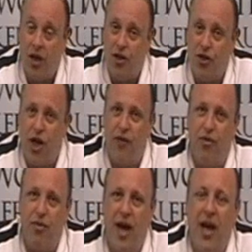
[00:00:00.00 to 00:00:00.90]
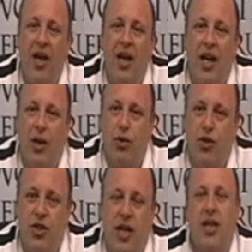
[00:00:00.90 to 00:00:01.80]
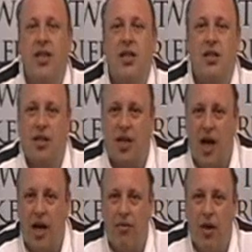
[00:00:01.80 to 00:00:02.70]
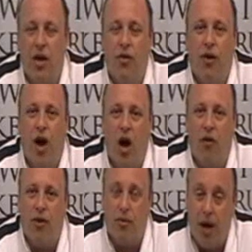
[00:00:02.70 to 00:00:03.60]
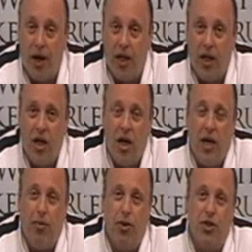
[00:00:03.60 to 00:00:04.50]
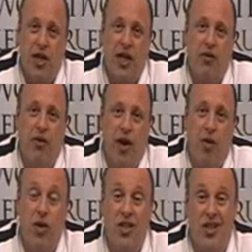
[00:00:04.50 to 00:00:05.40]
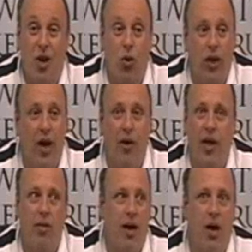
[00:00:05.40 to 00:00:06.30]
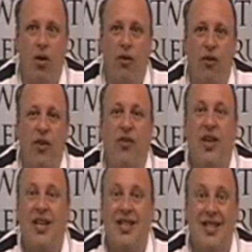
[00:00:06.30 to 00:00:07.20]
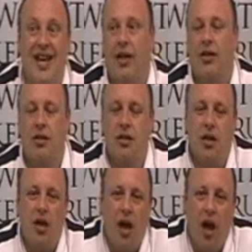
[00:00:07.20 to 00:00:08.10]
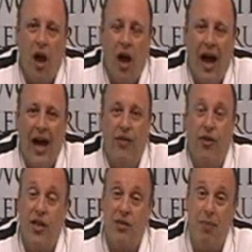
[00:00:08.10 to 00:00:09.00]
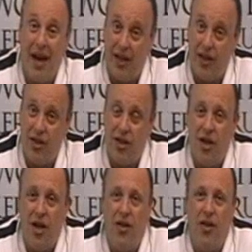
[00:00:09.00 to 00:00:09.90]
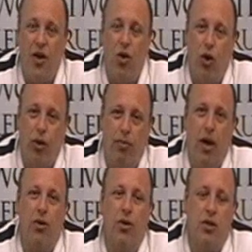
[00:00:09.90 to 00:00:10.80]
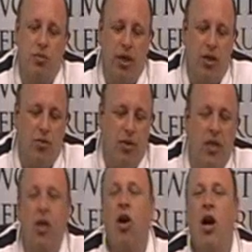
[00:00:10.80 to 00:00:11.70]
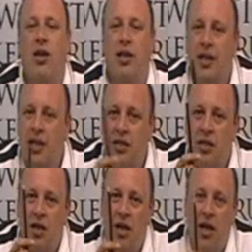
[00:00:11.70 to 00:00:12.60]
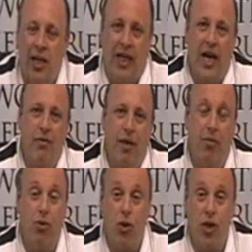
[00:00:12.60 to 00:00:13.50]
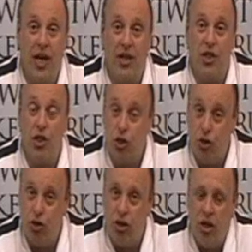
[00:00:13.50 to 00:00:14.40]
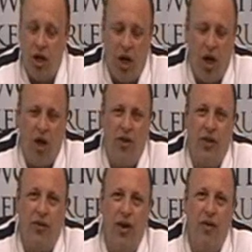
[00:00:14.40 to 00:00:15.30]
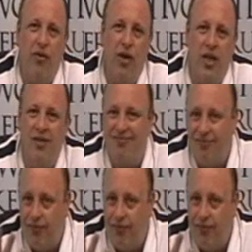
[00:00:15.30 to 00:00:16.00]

Aside from that, he was staked into the game for half of the money. He put a staking thread up which sold out in about 15 seconds. And for his backers, they all got a bonus because being the guy that he is, he gave back more than he actually should. I think for every